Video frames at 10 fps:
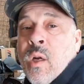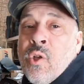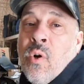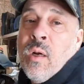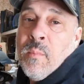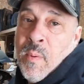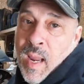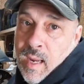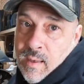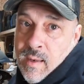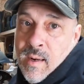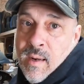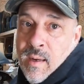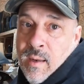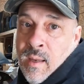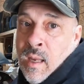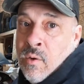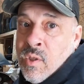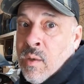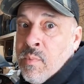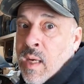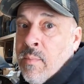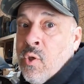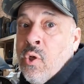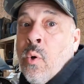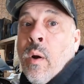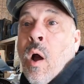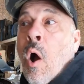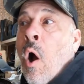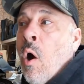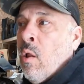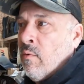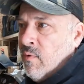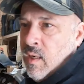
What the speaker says: a trunk pan. You know, sometimes you're doing all of